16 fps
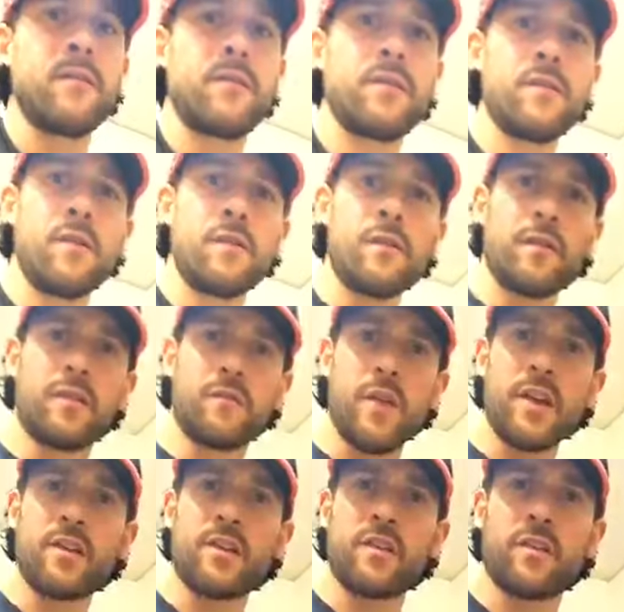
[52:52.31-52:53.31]
you know, the
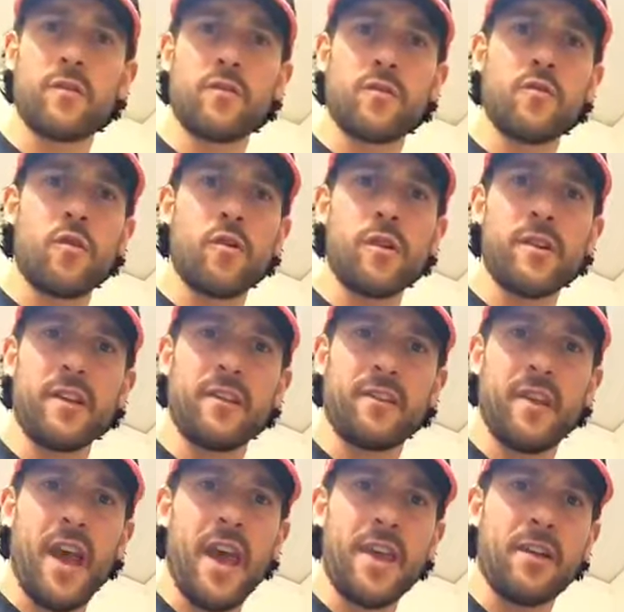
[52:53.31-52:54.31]
stretch shortening
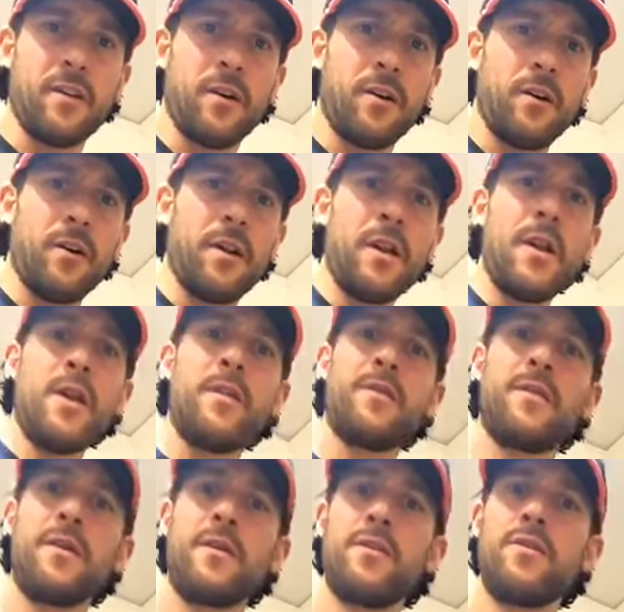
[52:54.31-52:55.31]
cycle
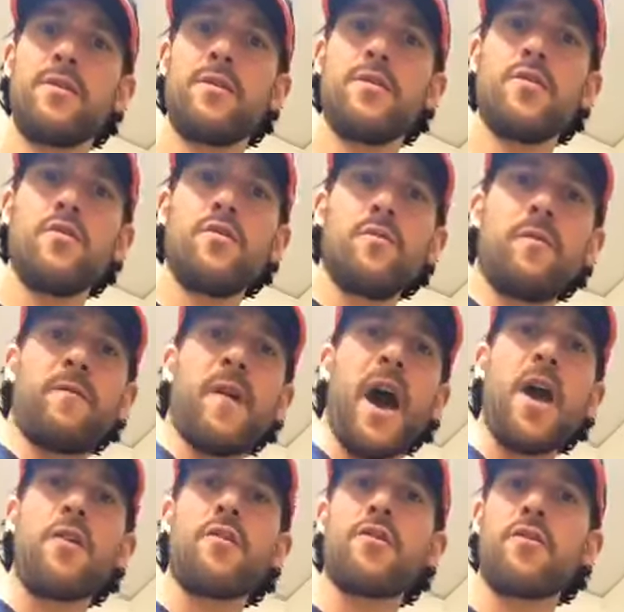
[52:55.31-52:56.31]
that you
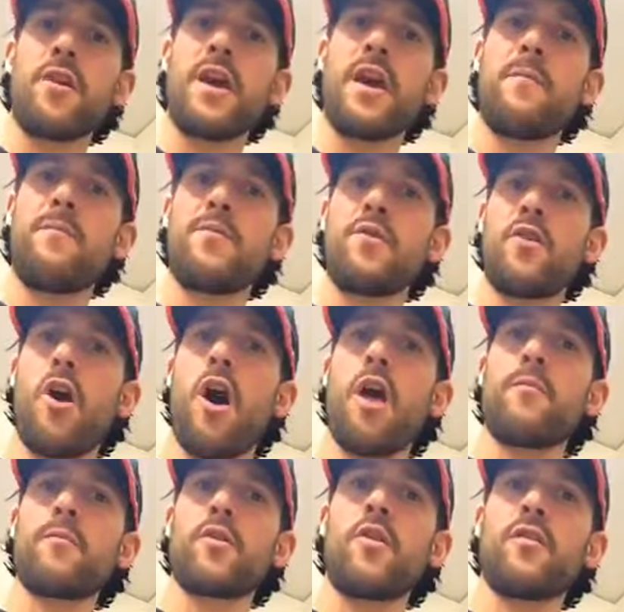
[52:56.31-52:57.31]
fire your hip, your
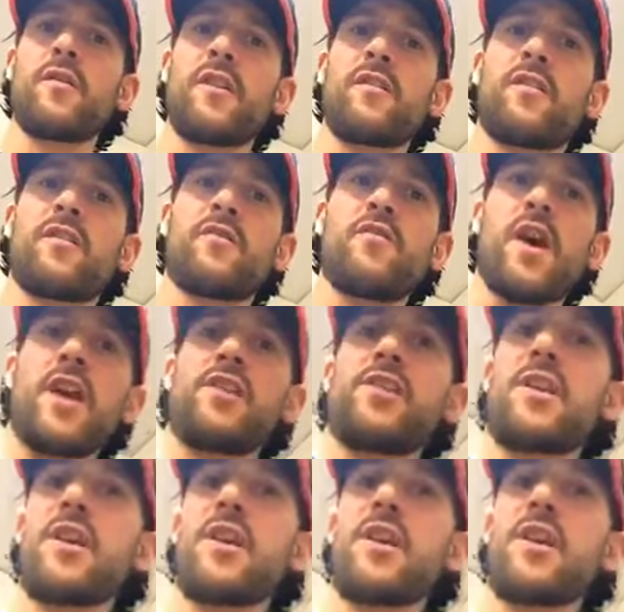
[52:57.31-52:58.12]
arm goes on stretch,